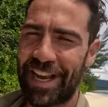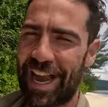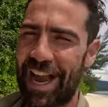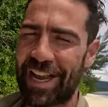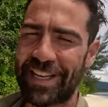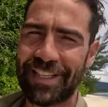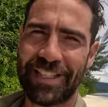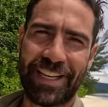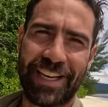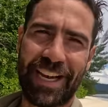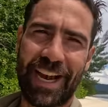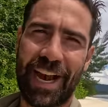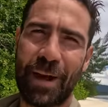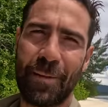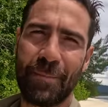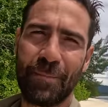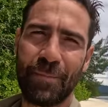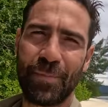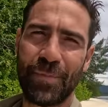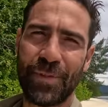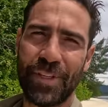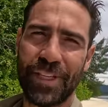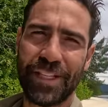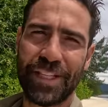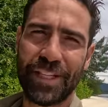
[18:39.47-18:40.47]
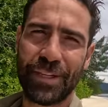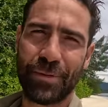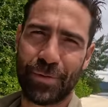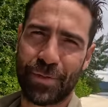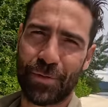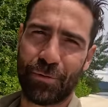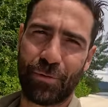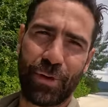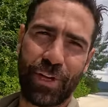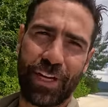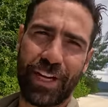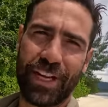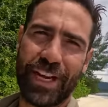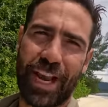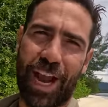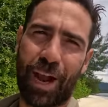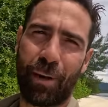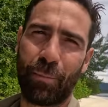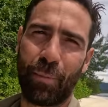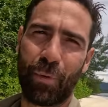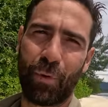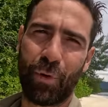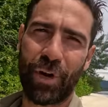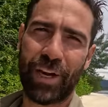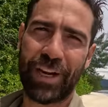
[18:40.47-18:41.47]
hasn't come since he was a really young
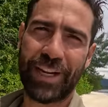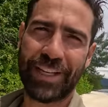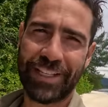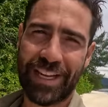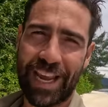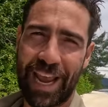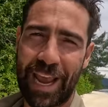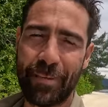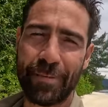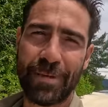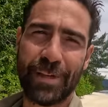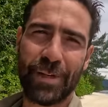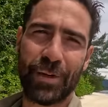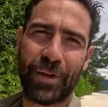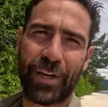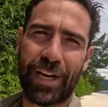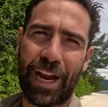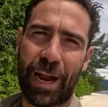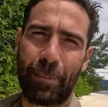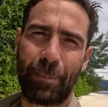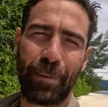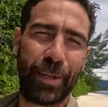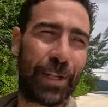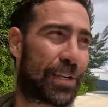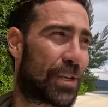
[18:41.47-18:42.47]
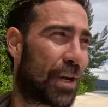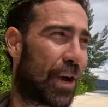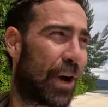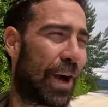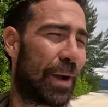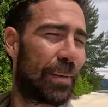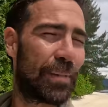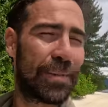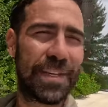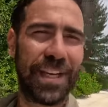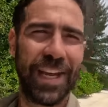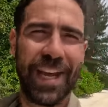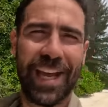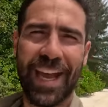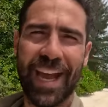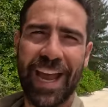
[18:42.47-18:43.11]
boy, and he's camped here a couple of times,